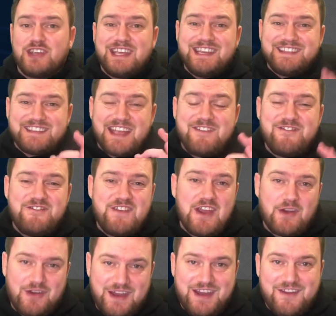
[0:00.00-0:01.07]
it is a
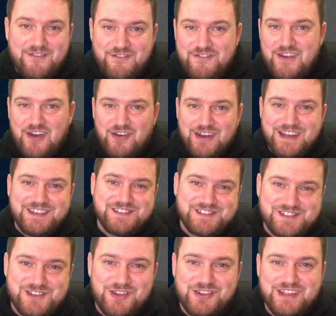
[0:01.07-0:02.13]
very, very
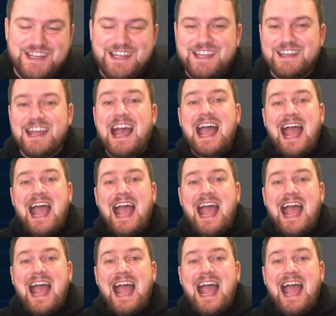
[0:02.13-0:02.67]
solid hit.